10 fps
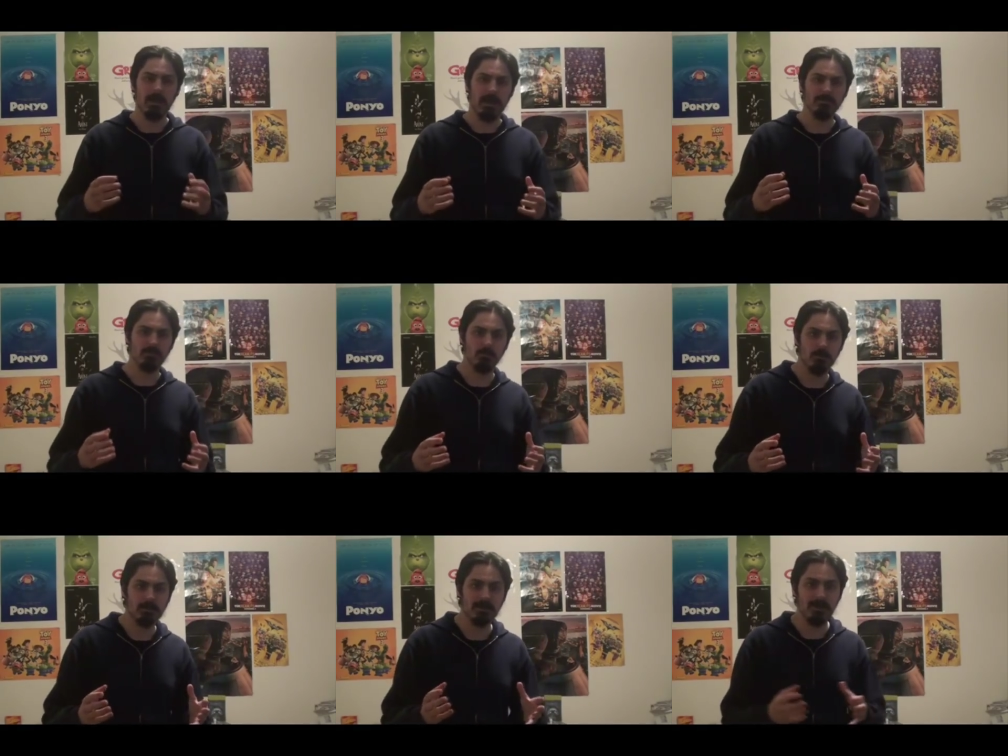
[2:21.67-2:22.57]
I have to
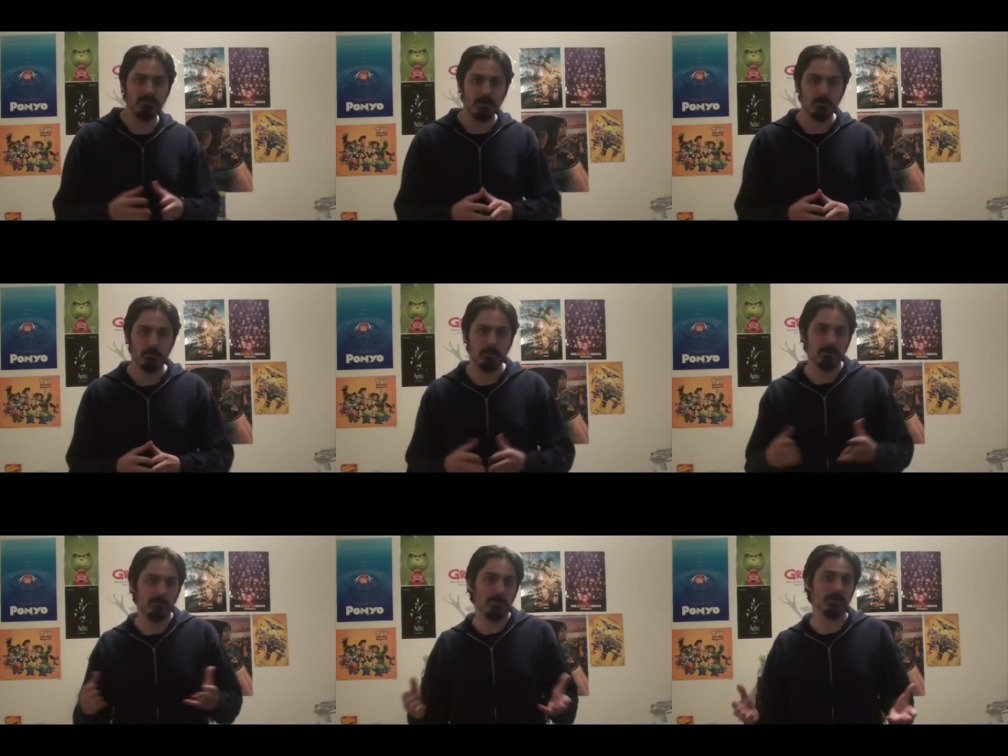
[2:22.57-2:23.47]
admit, I've never been
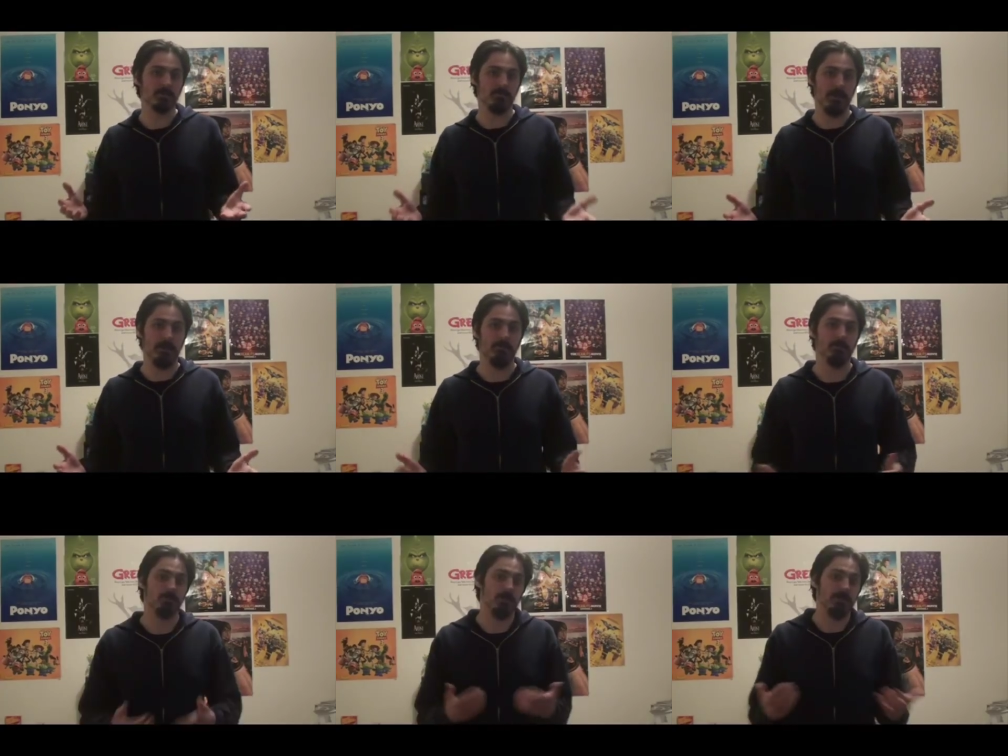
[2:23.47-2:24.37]
the biggest fan of
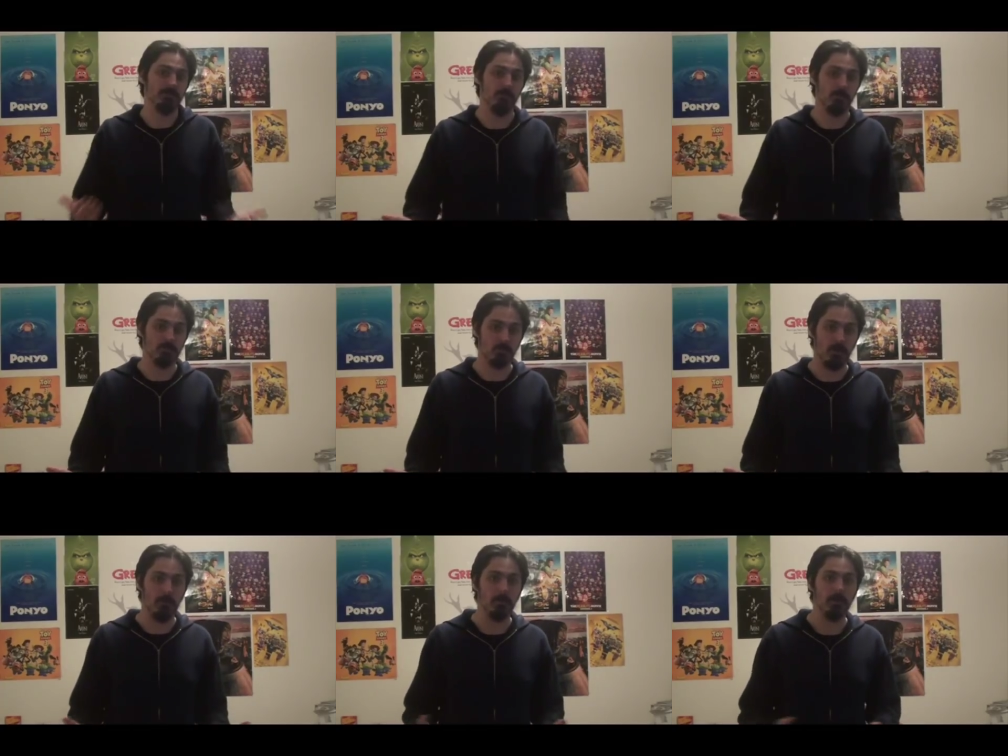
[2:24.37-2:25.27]
the Transformers
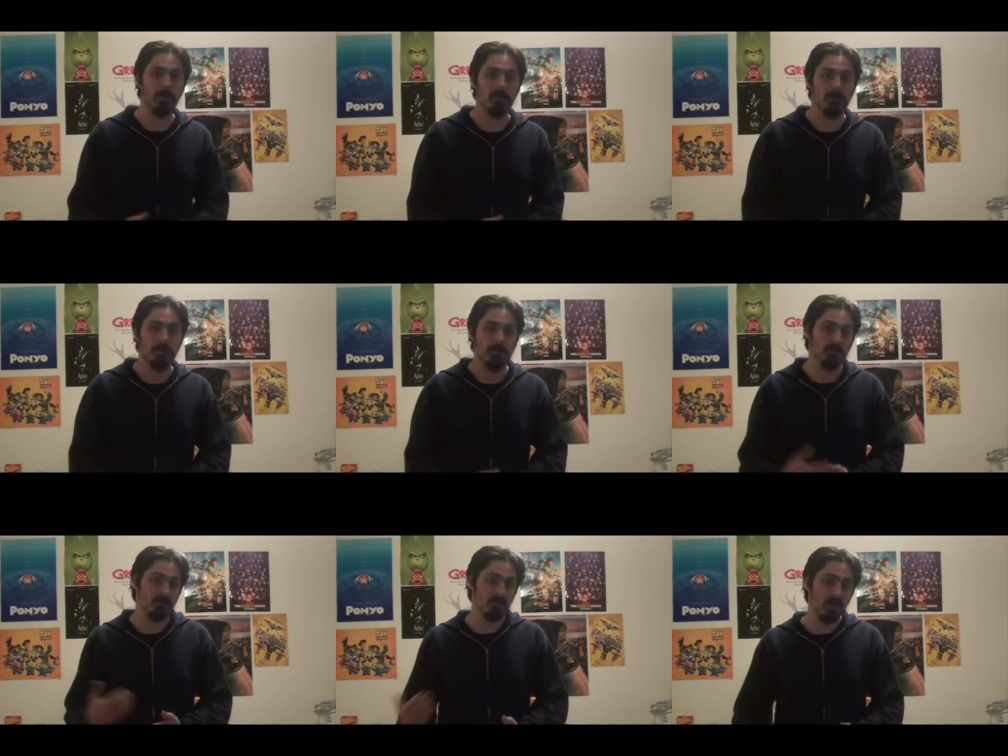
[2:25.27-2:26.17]
property.
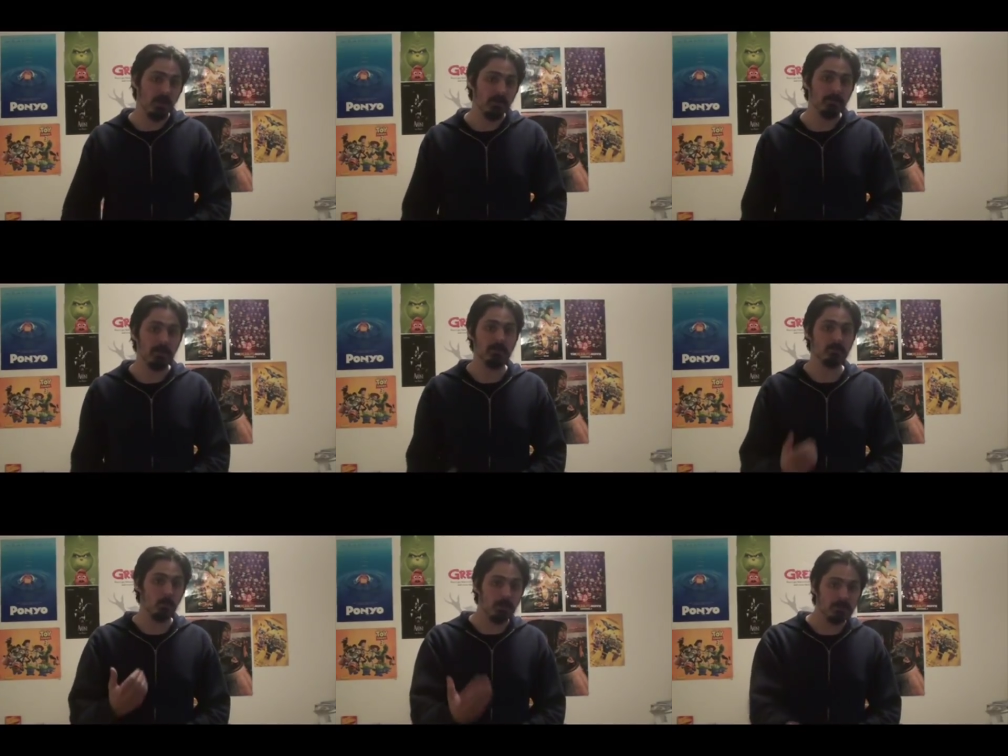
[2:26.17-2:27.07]
As a child, I was
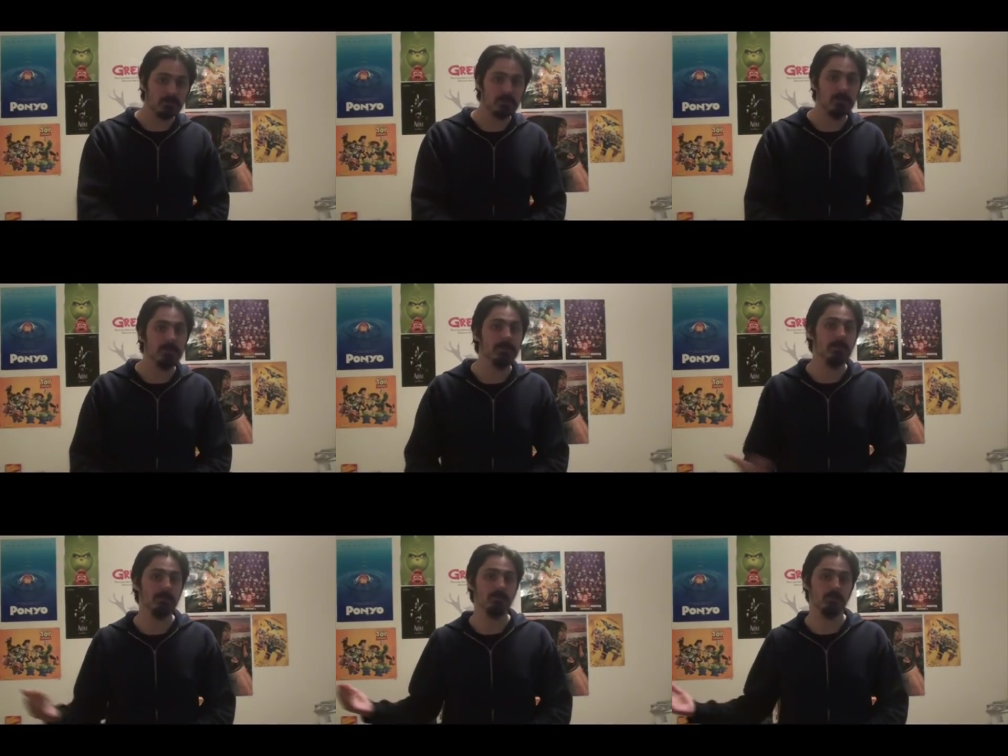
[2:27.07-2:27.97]
more interested in the
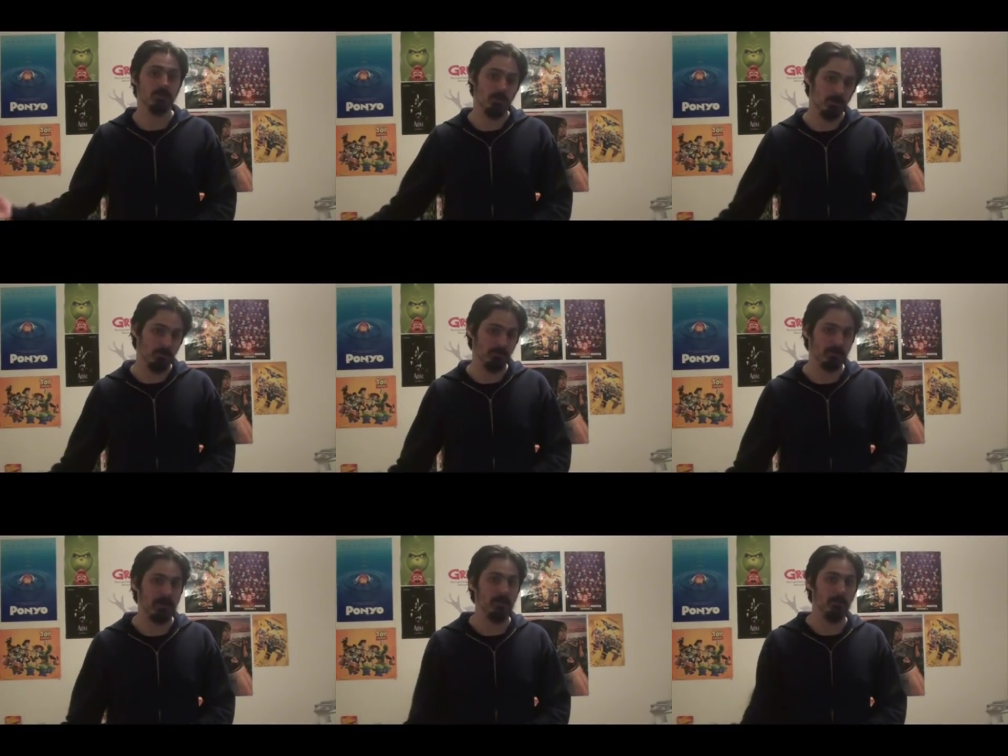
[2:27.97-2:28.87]
Ninja
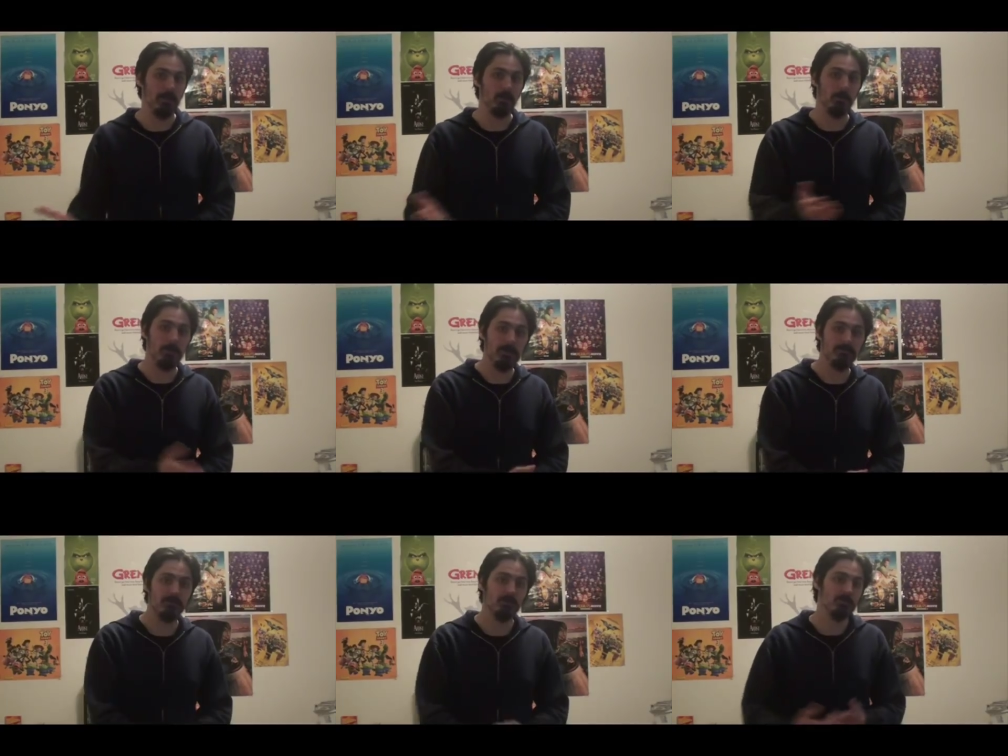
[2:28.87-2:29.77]
Turtles, and the Michael Bay
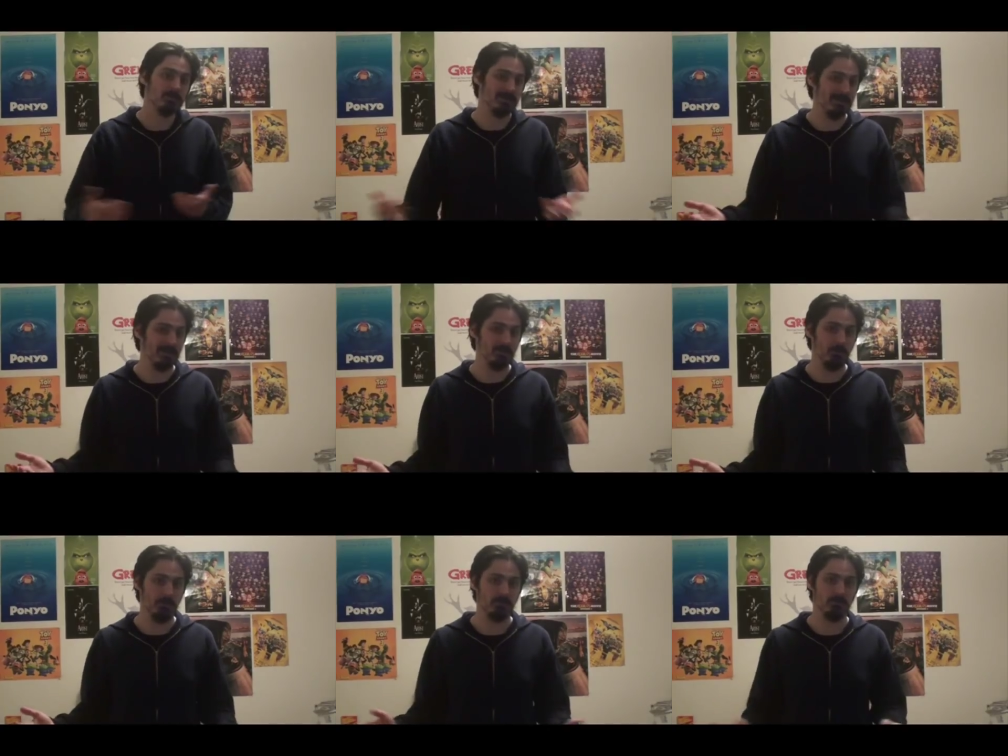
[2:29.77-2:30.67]
films did not do
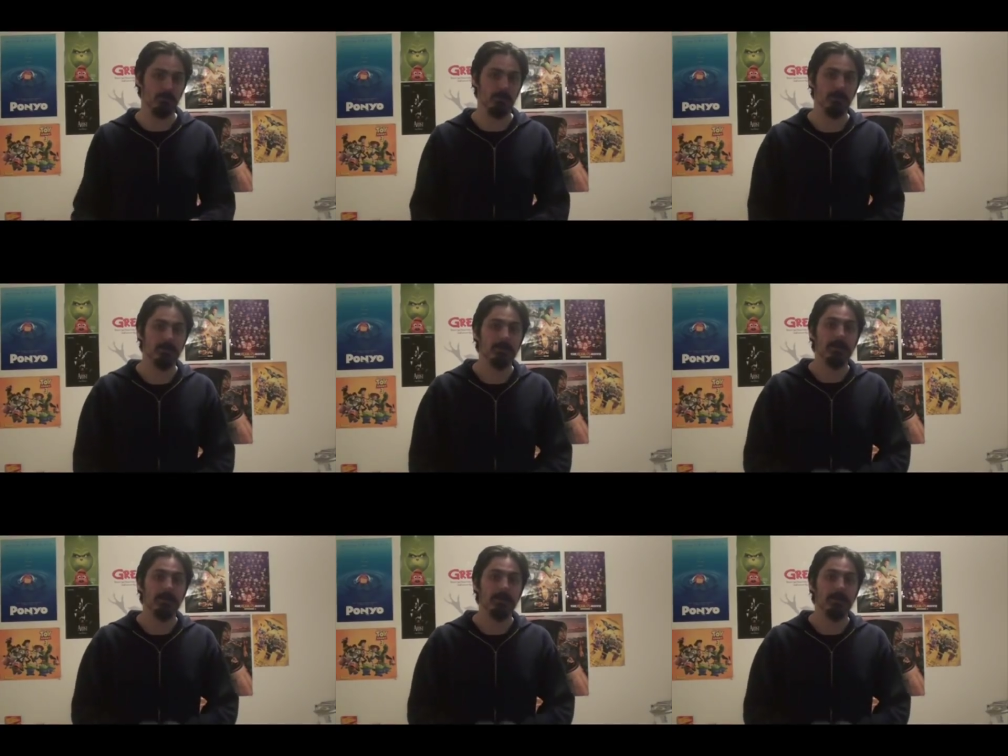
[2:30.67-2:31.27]
much for me.